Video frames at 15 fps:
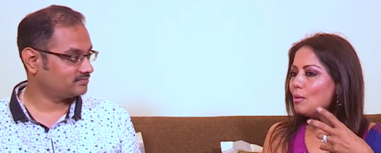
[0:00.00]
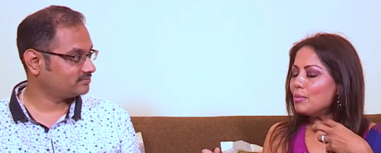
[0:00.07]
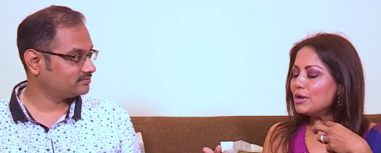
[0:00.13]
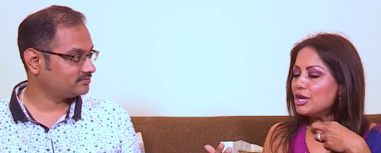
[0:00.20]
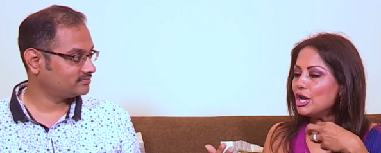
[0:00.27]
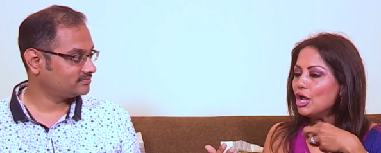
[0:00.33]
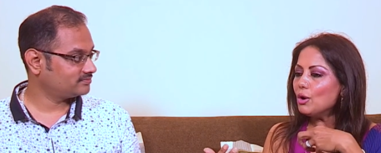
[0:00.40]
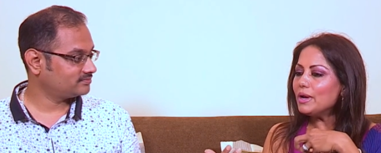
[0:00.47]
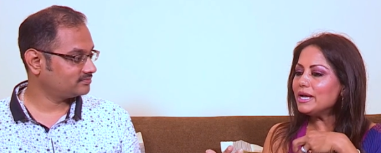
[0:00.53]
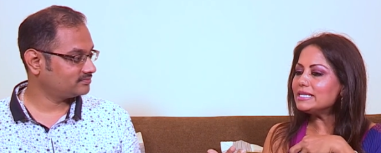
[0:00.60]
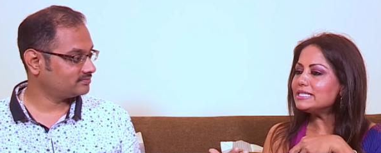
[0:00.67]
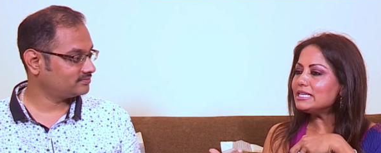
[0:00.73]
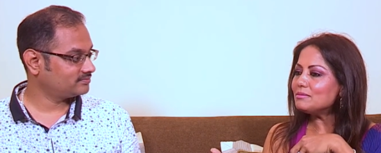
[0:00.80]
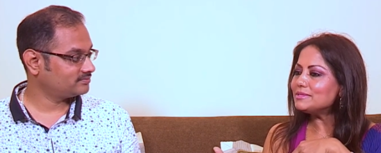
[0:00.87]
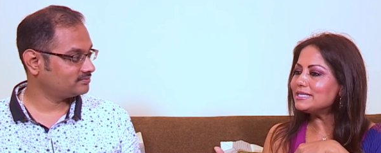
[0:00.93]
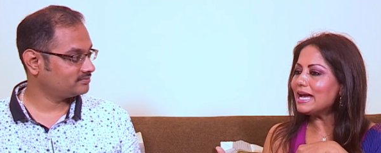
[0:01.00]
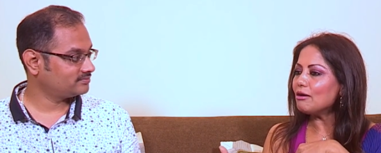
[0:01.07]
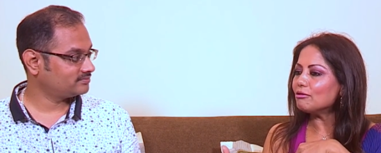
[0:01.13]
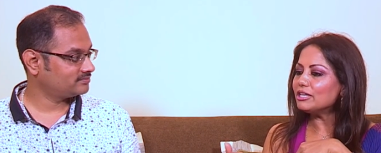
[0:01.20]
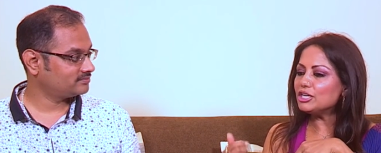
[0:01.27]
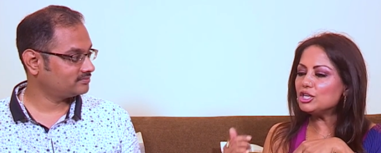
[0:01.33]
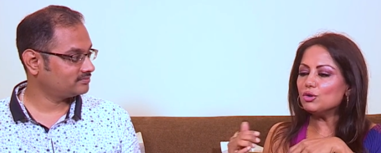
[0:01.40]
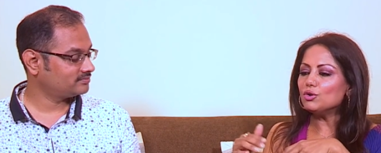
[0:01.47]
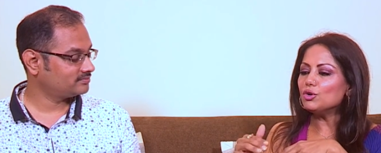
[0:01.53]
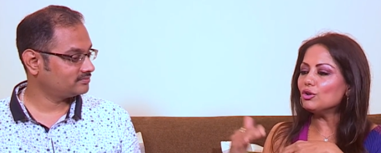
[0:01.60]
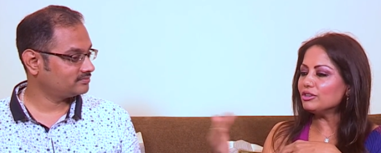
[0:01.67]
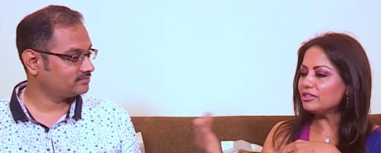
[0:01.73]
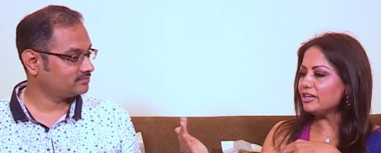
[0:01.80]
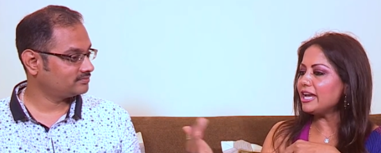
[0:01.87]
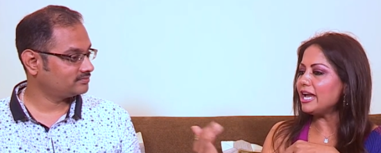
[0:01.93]
Speaker 1: But knowing deep down that you're
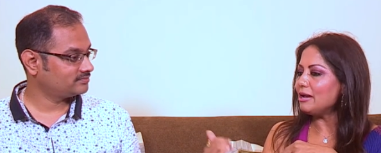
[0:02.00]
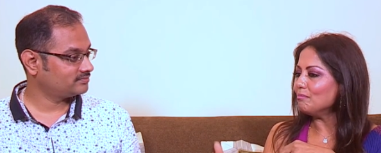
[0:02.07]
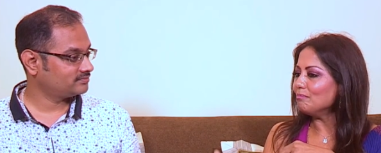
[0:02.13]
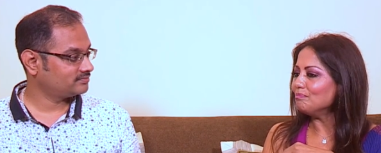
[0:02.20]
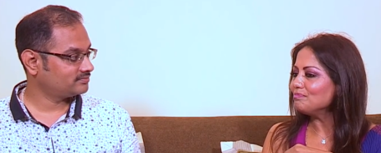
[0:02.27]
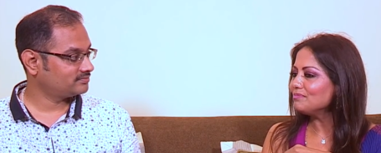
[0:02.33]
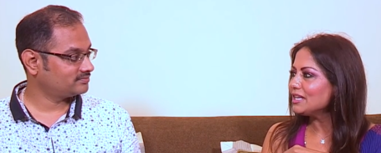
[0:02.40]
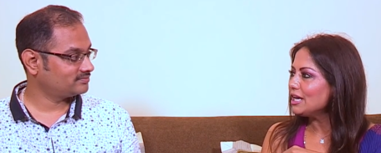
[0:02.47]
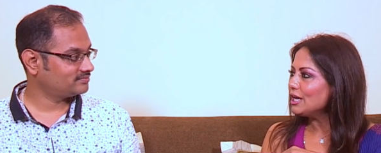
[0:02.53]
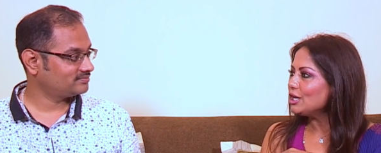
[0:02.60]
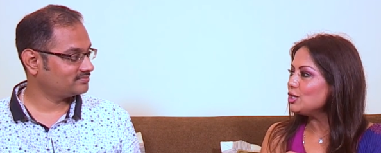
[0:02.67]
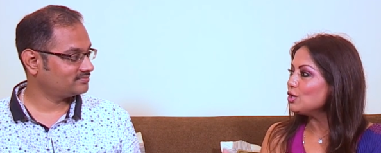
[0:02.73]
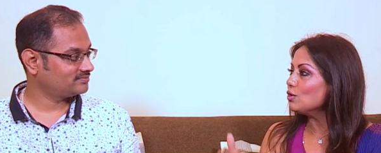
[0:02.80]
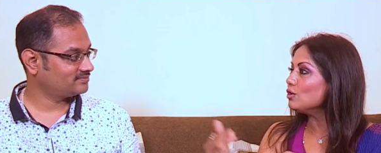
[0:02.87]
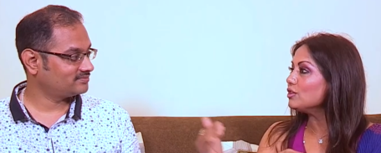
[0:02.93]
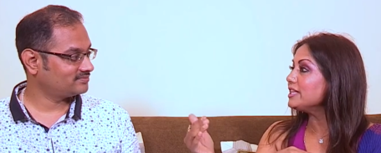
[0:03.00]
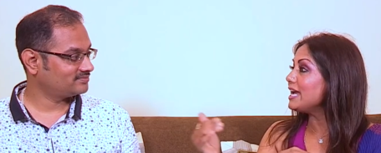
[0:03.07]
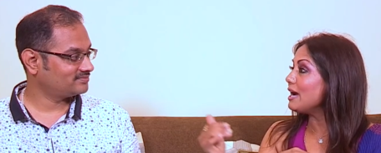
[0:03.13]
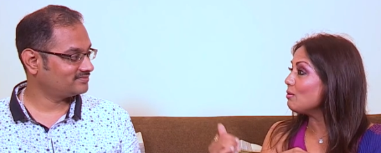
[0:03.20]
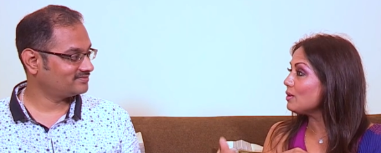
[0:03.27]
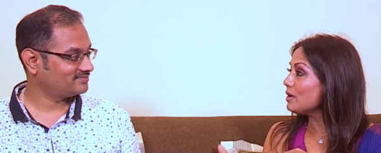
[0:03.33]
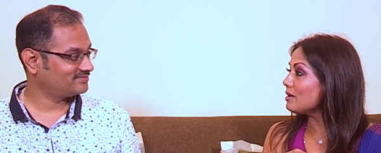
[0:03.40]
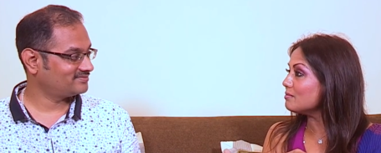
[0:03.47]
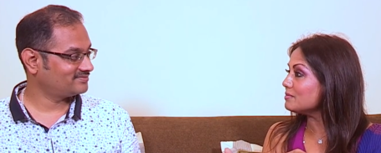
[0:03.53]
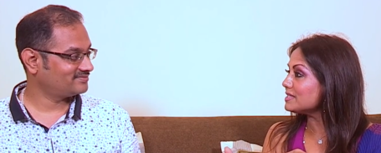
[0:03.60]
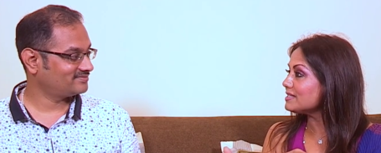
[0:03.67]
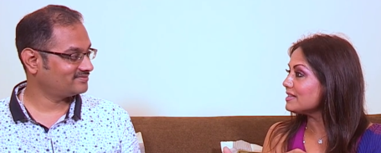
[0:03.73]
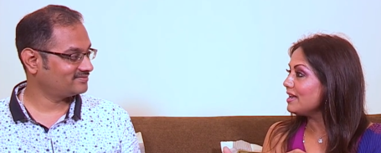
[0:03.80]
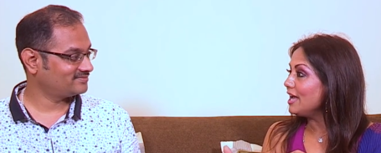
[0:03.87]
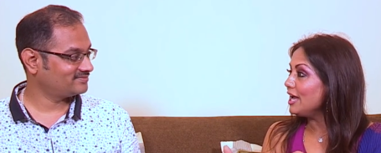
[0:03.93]
not the game, you're not the
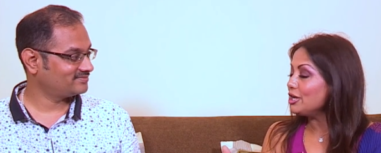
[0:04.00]
outcomes.